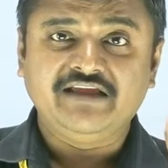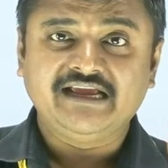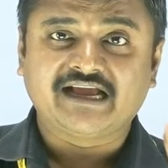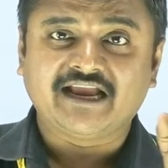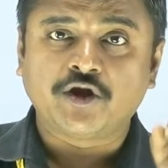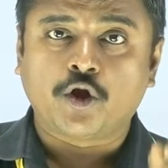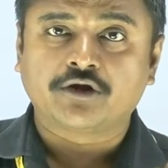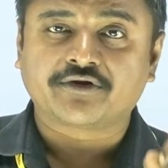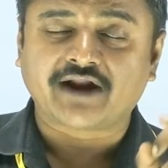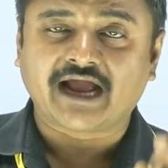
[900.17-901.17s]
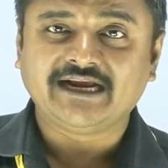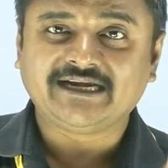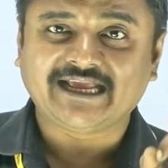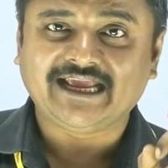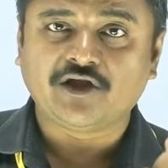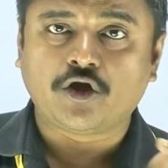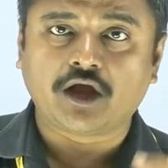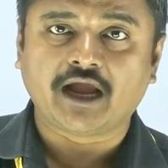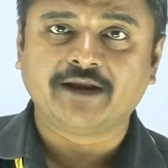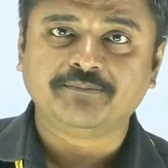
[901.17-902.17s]
cannot write a or
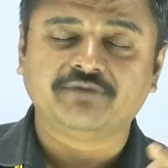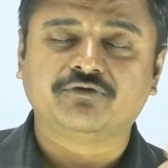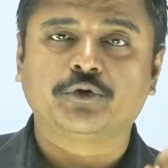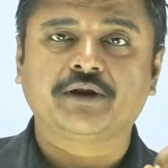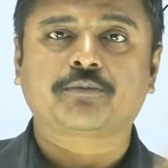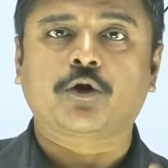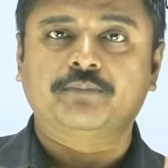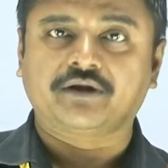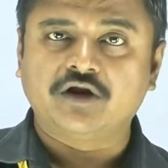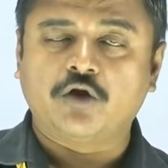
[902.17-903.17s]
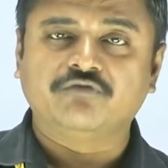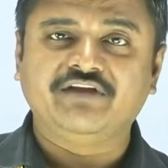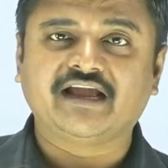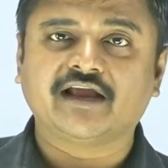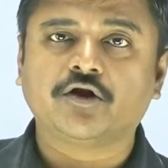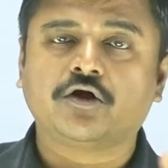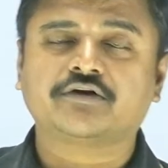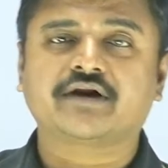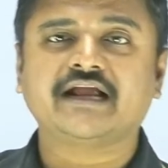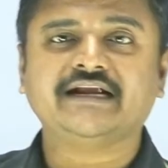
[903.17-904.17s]
an before a proper noun. We cannot
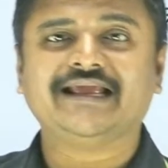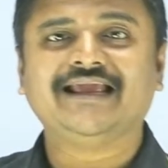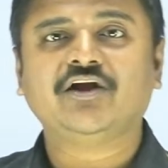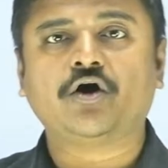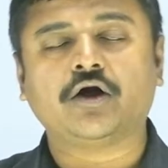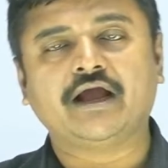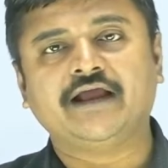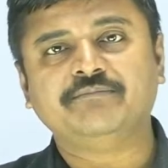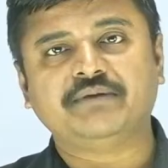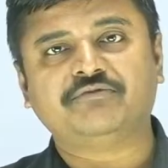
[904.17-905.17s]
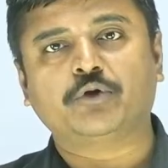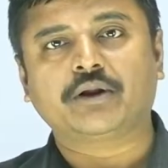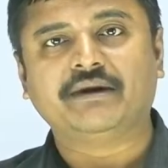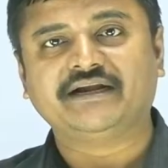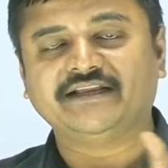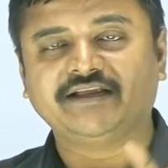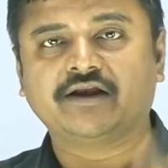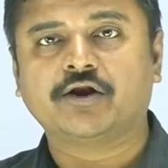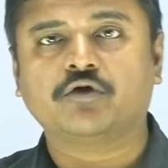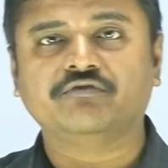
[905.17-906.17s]
write a or an before a material
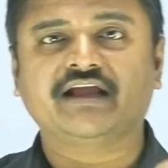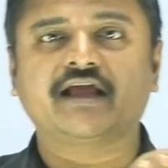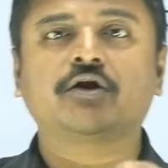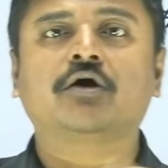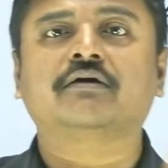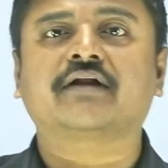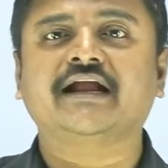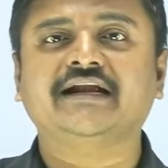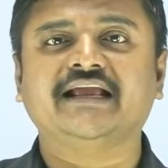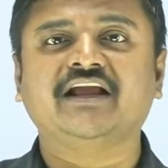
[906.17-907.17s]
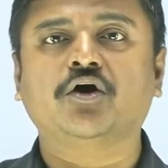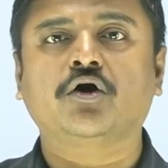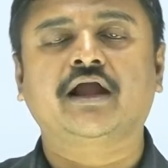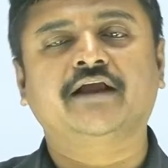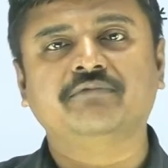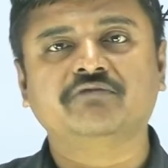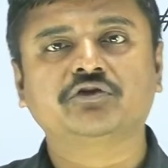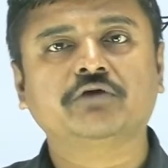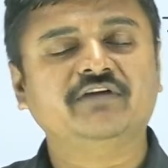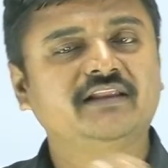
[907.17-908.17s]
noun. We cannot write a or an
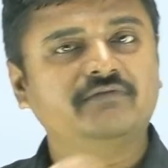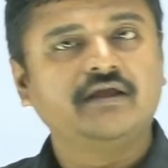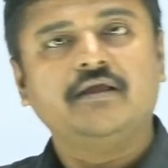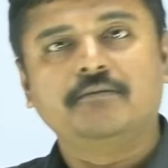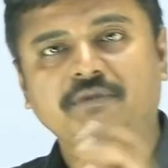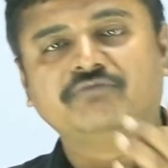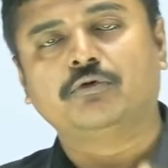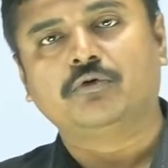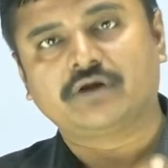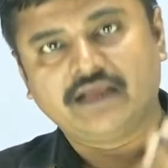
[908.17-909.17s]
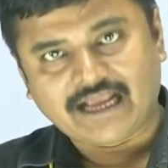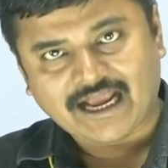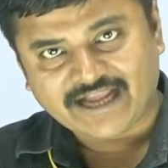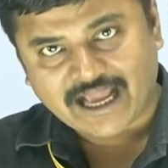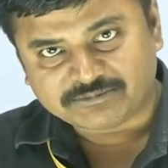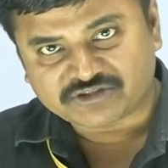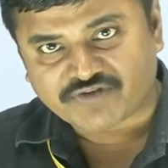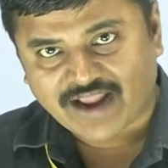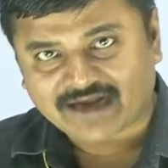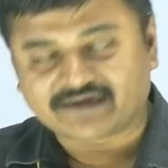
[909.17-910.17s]
before an
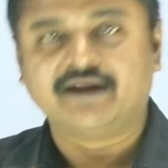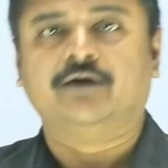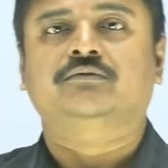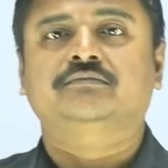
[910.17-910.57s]
abstract noun.